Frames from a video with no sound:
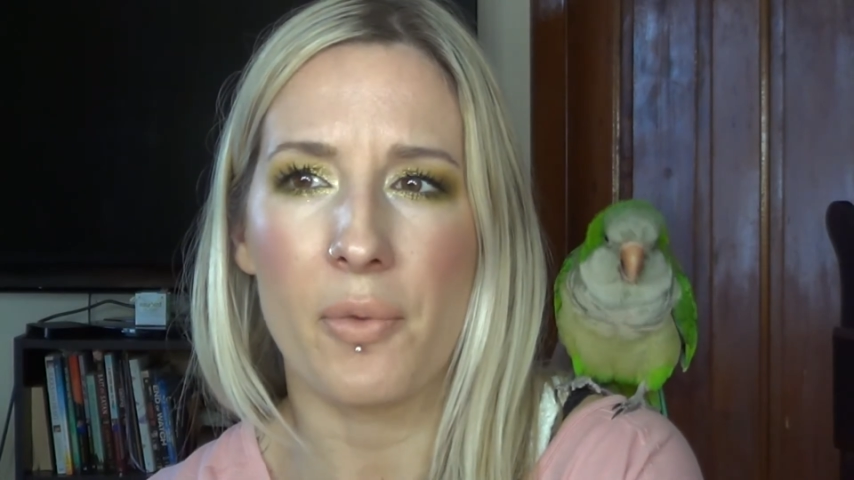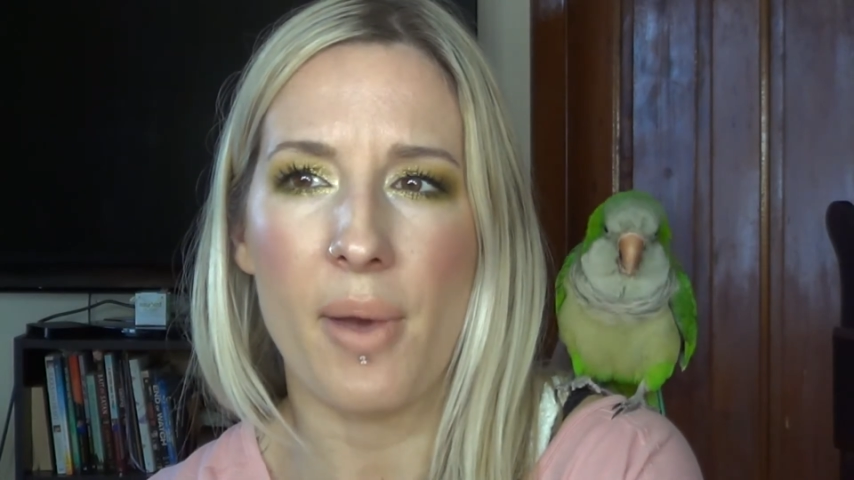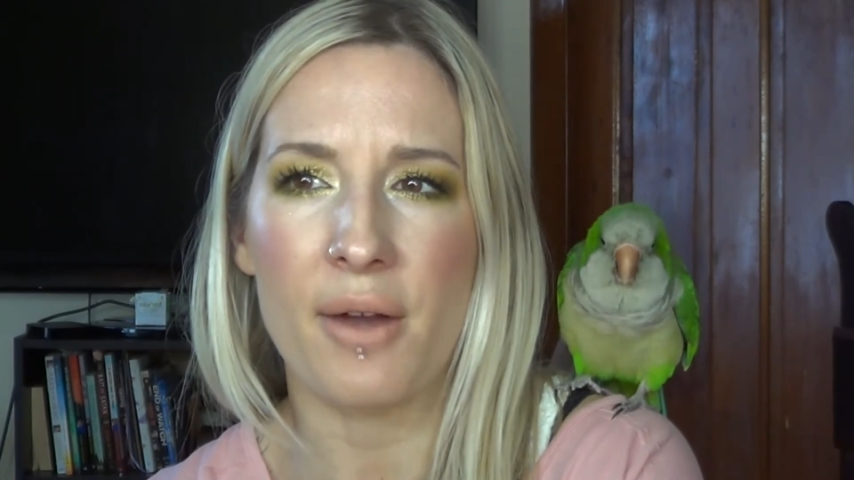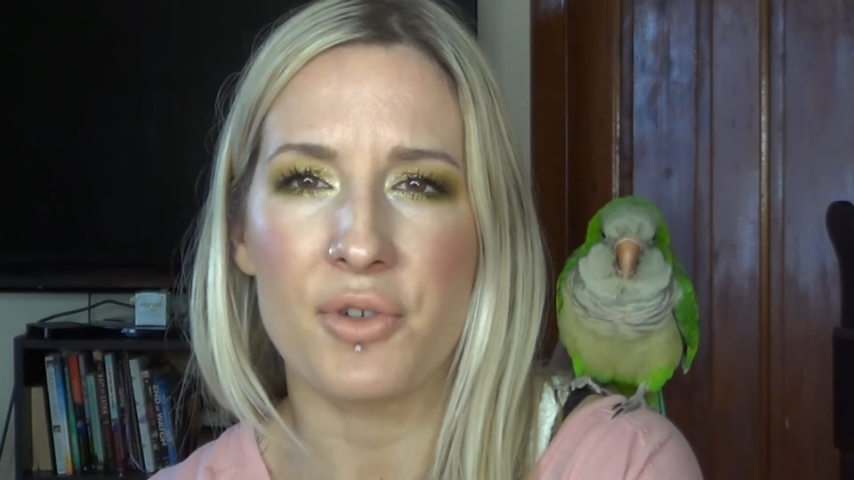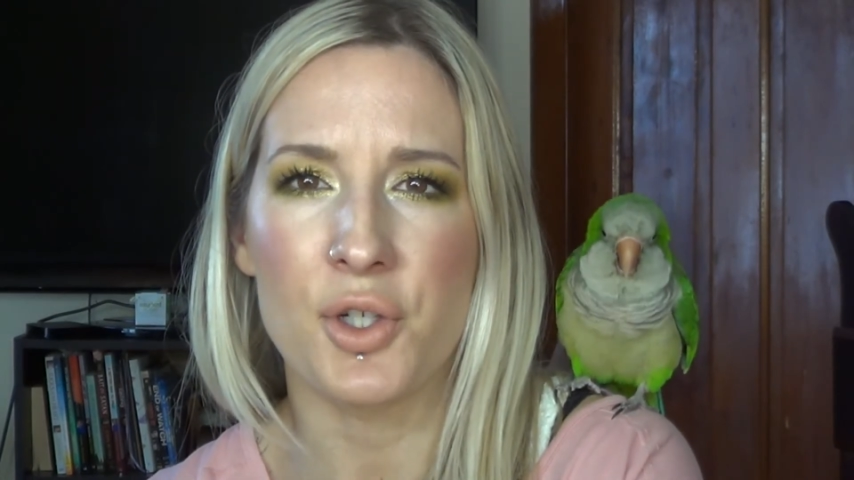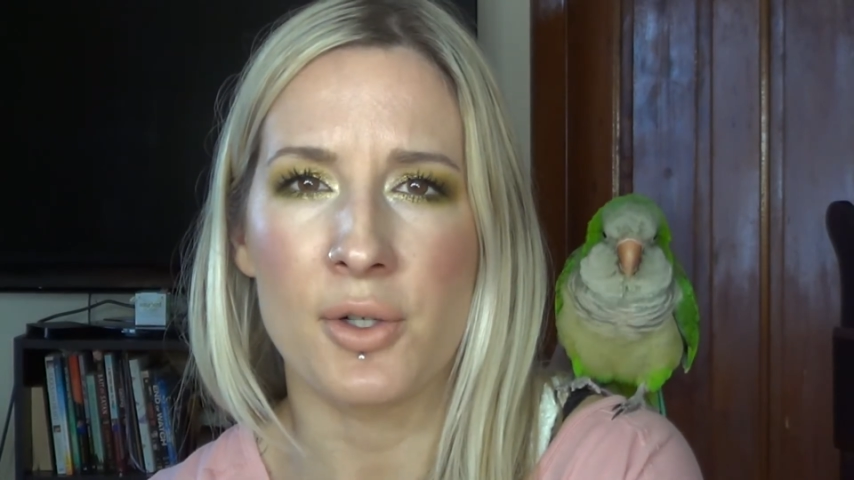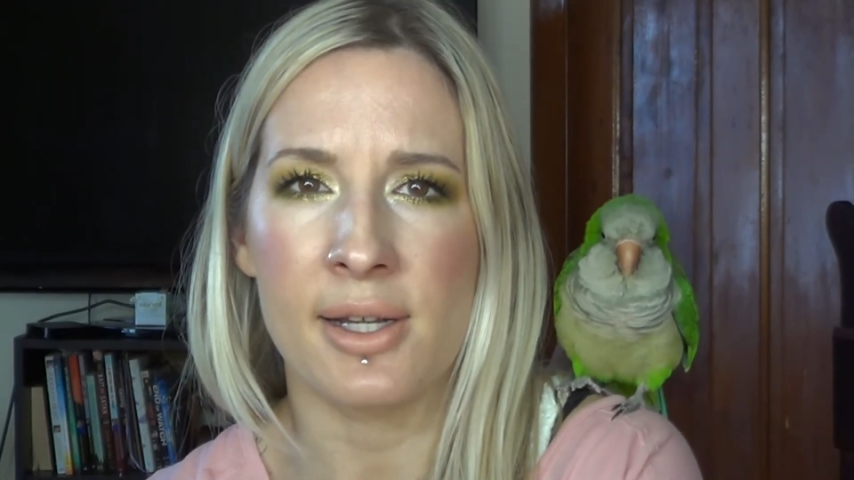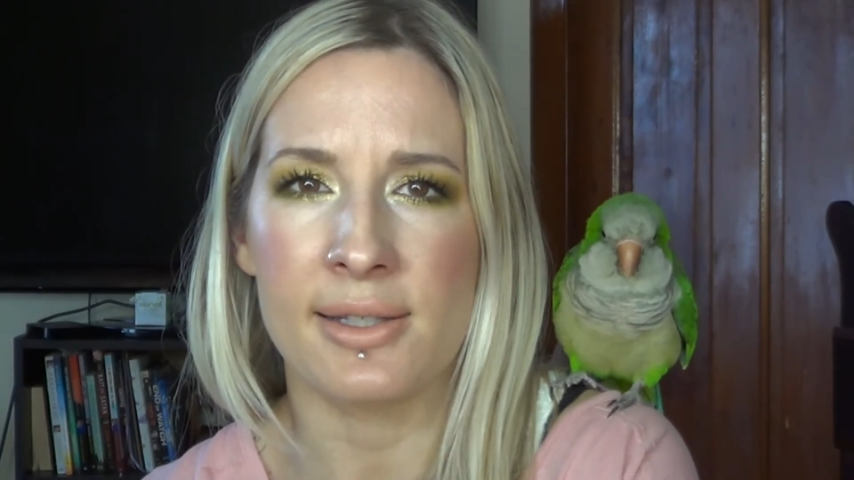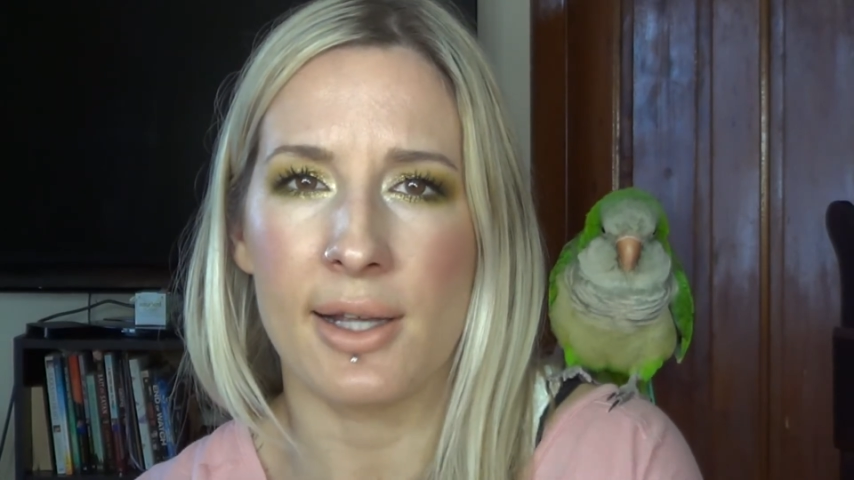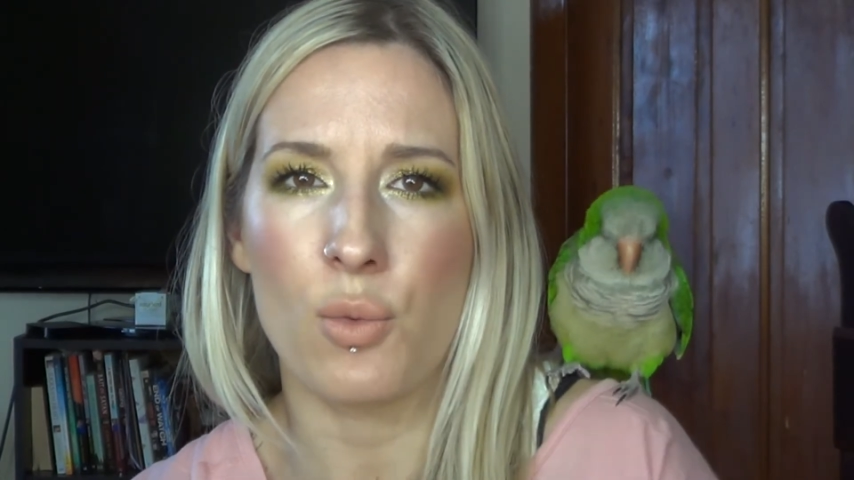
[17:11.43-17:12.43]
bad returning it
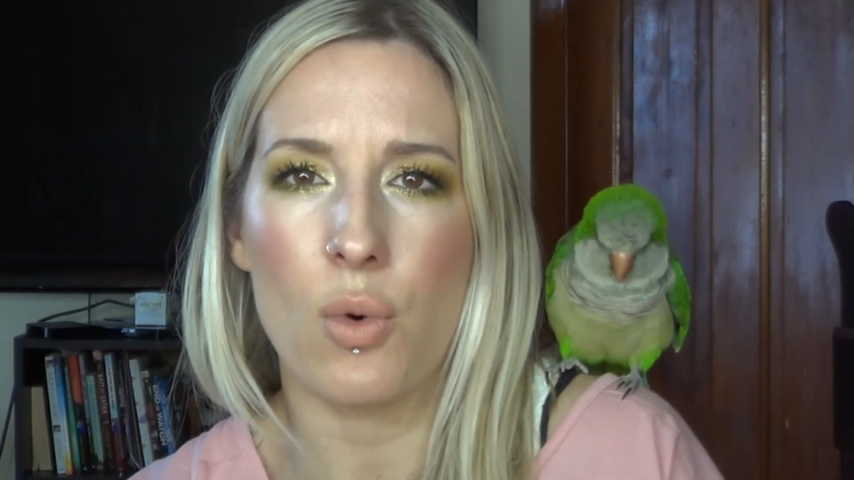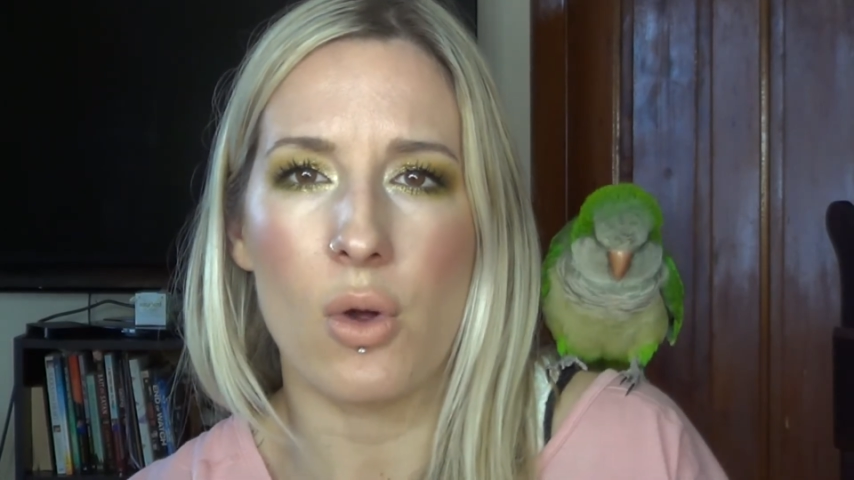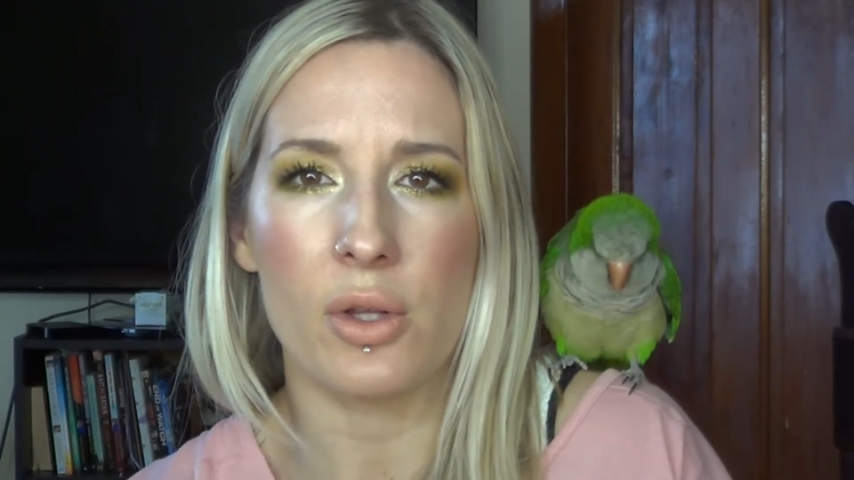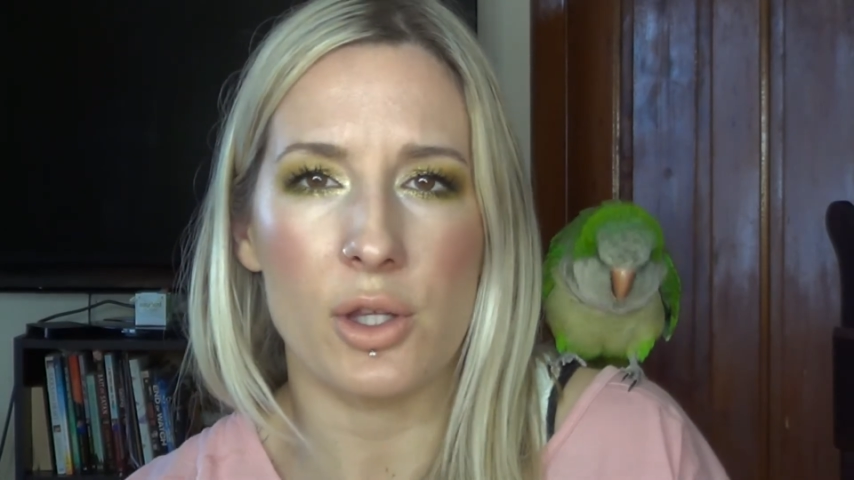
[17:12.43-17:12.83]
because like, well,